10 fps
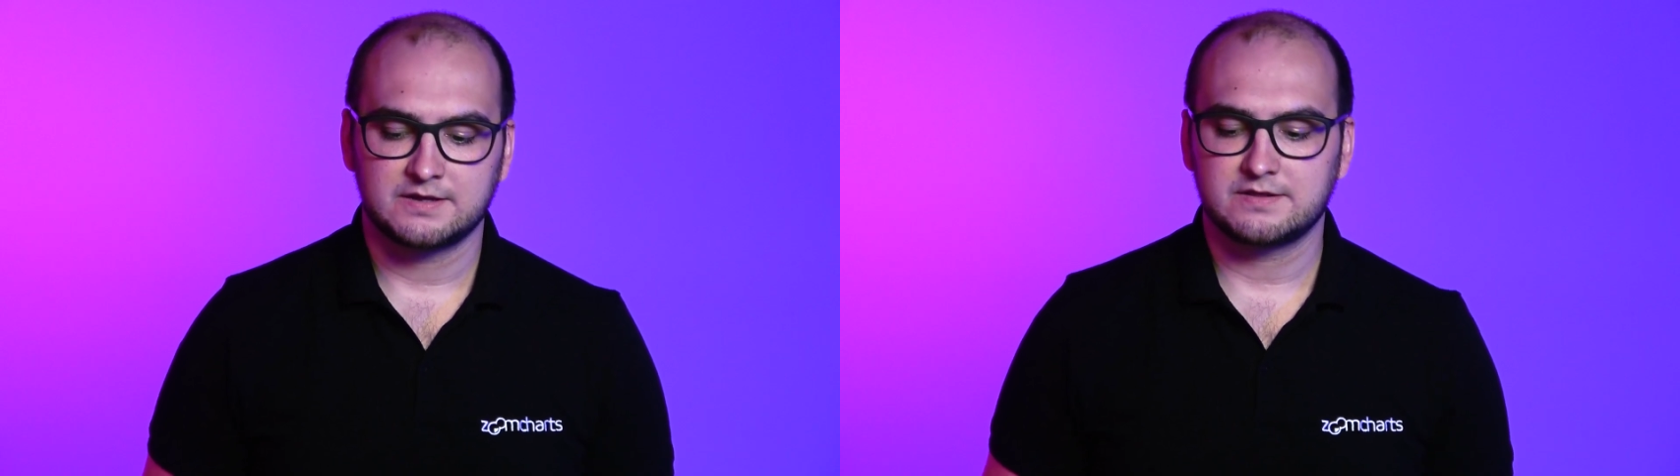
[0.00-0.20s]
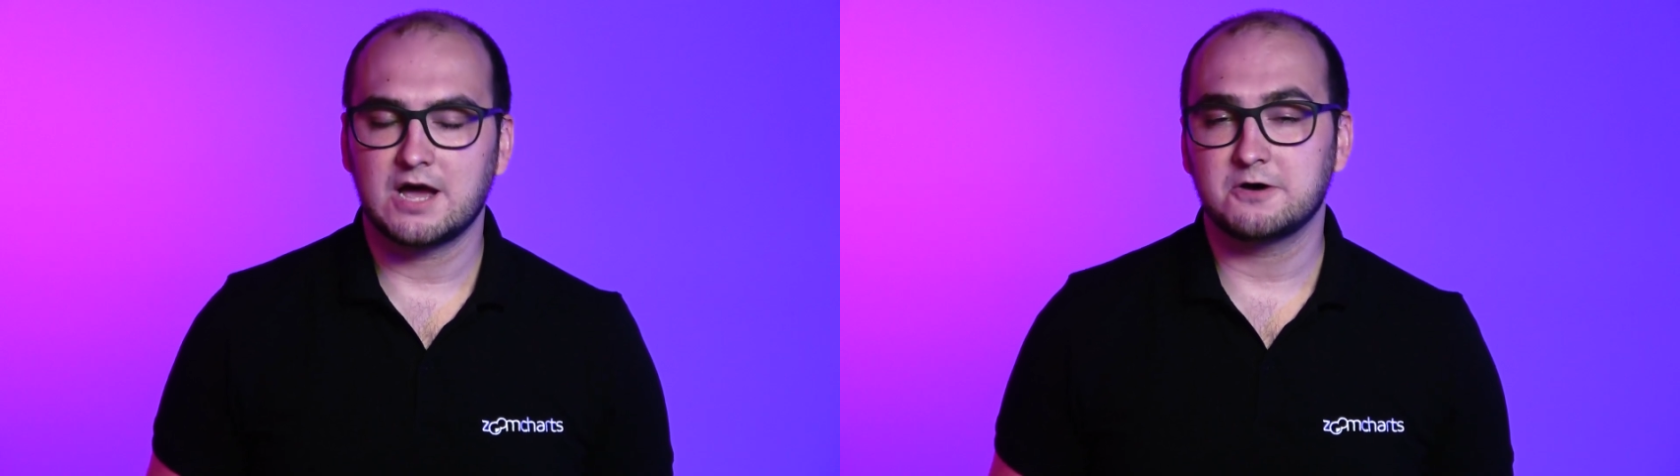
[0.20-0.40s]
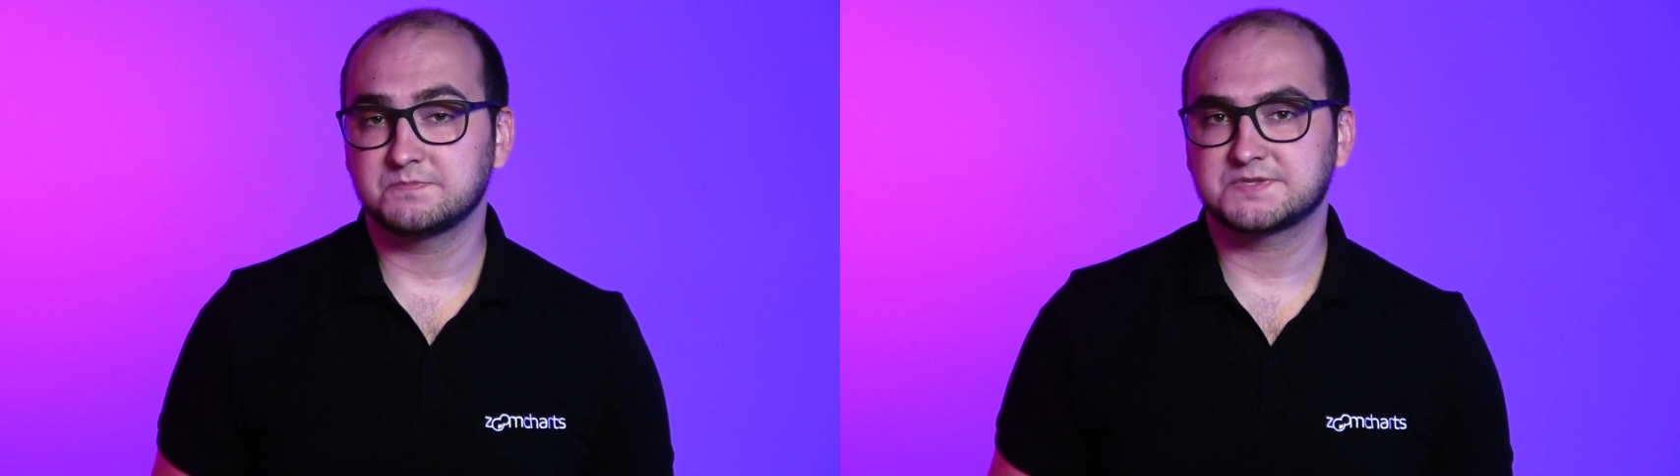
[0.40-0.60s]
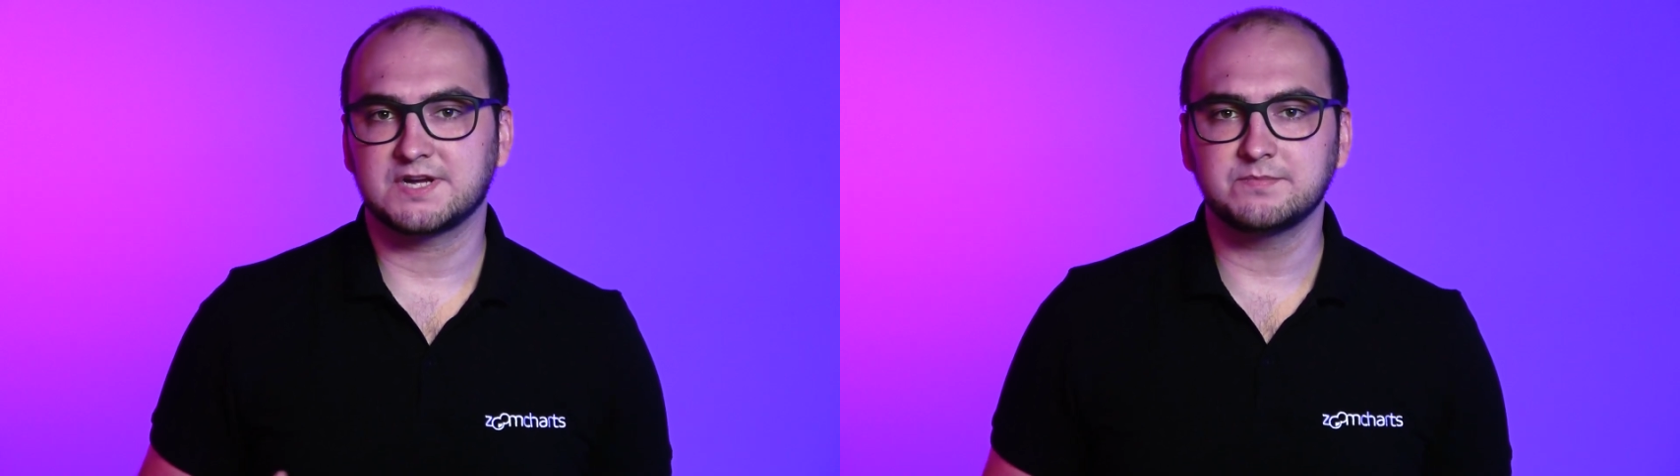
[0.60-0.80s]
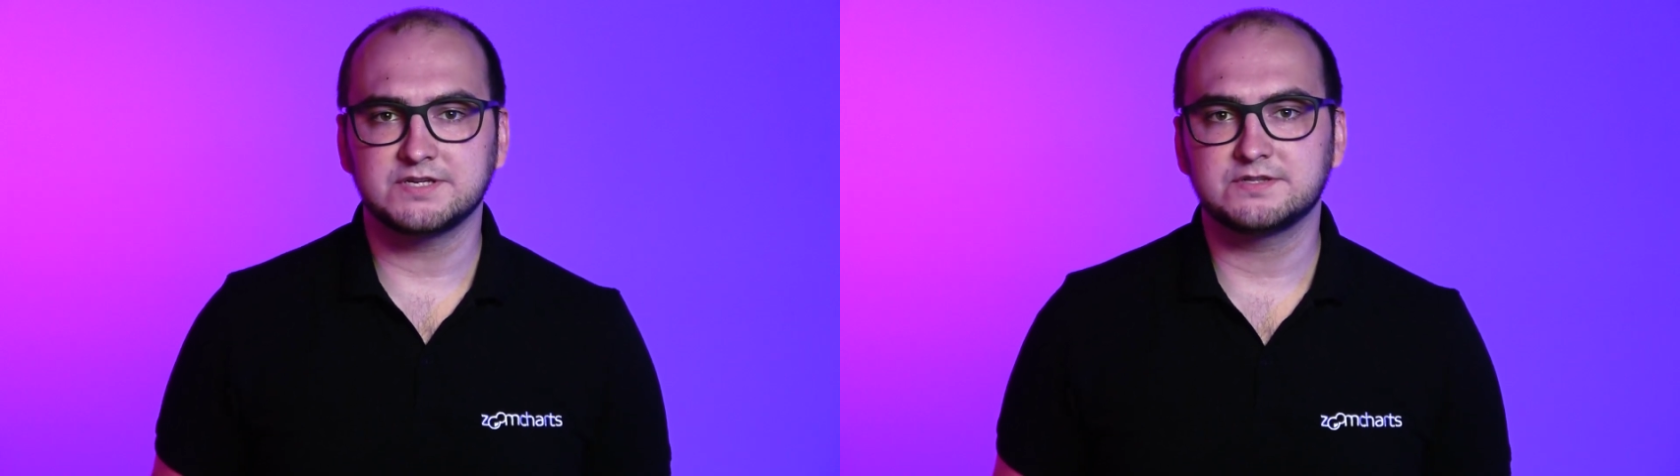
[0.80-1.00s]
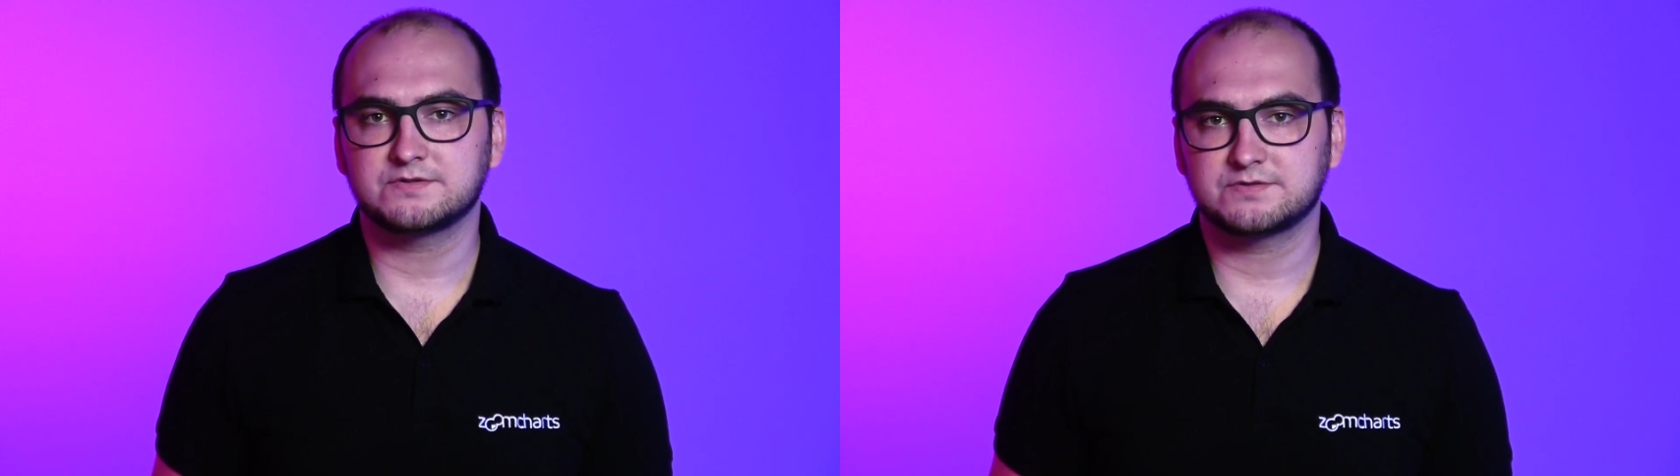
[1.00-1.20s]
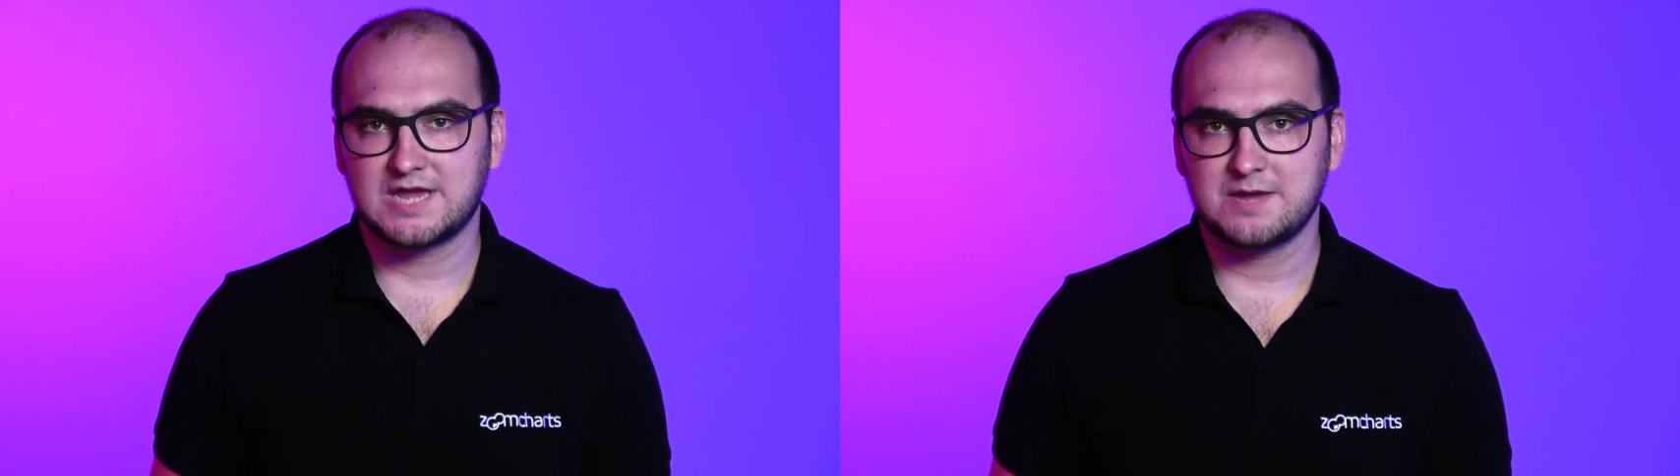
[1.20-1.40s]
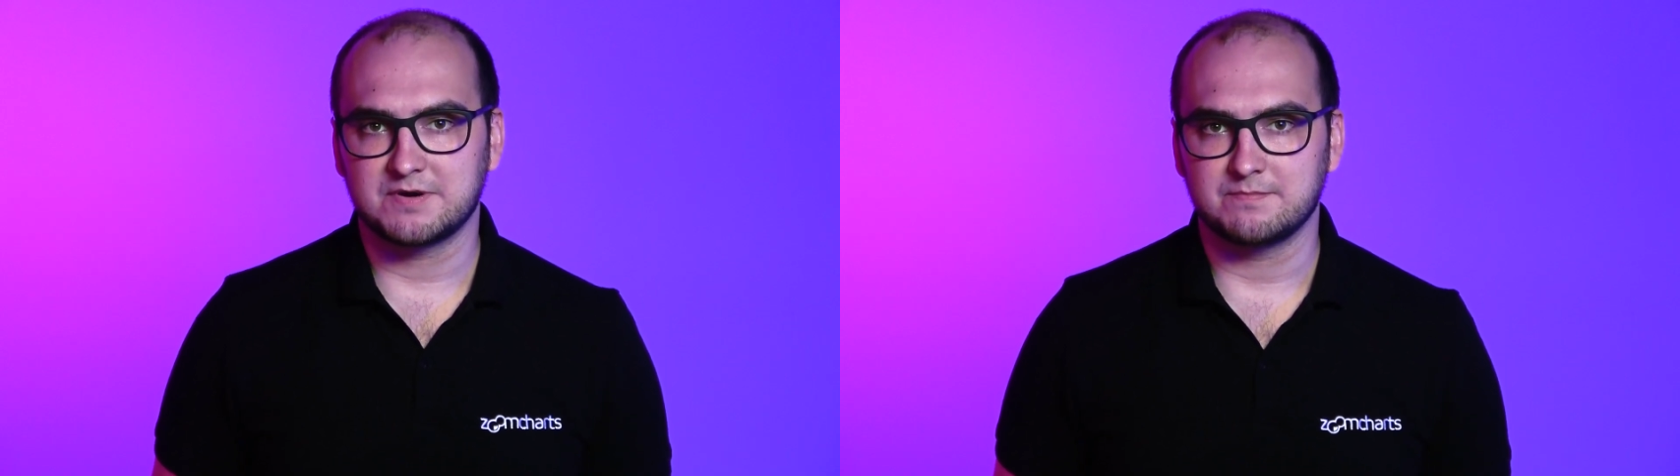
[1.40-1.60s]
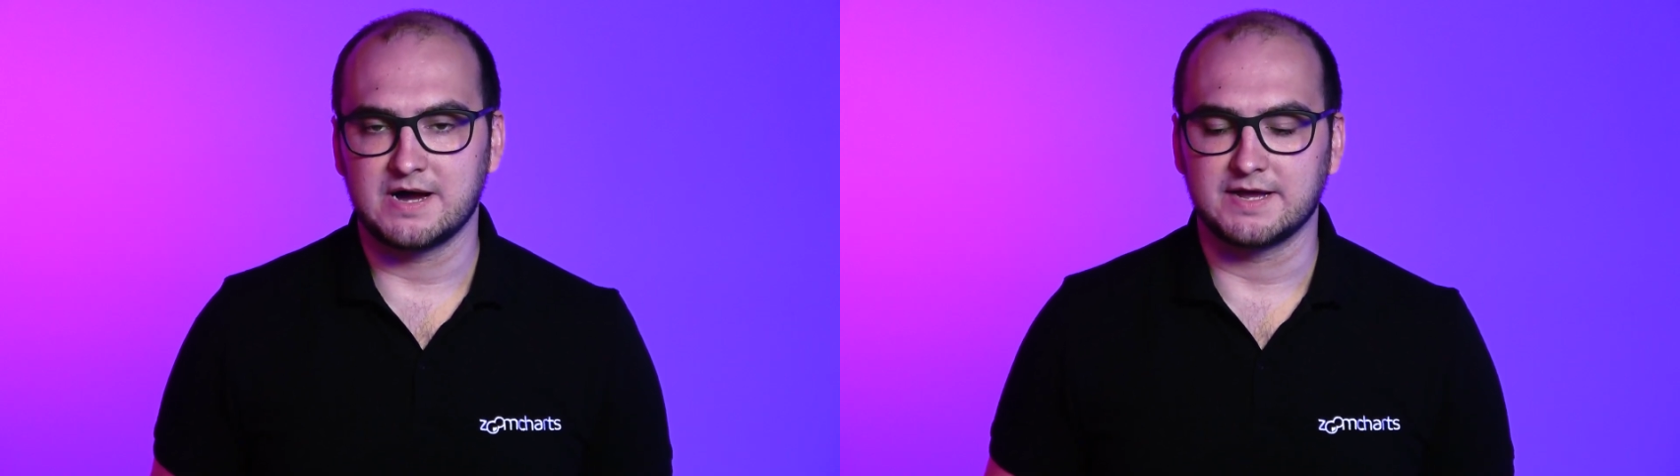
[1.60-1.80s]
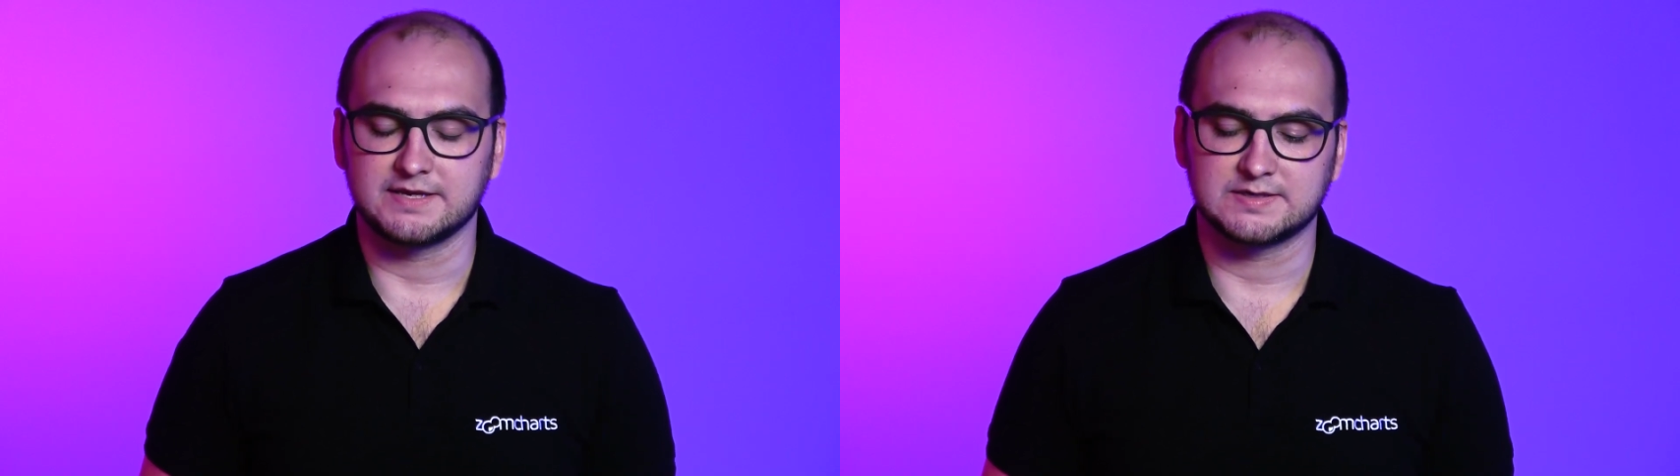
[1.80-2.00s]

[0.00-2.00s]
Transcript: Now, something to keep in mind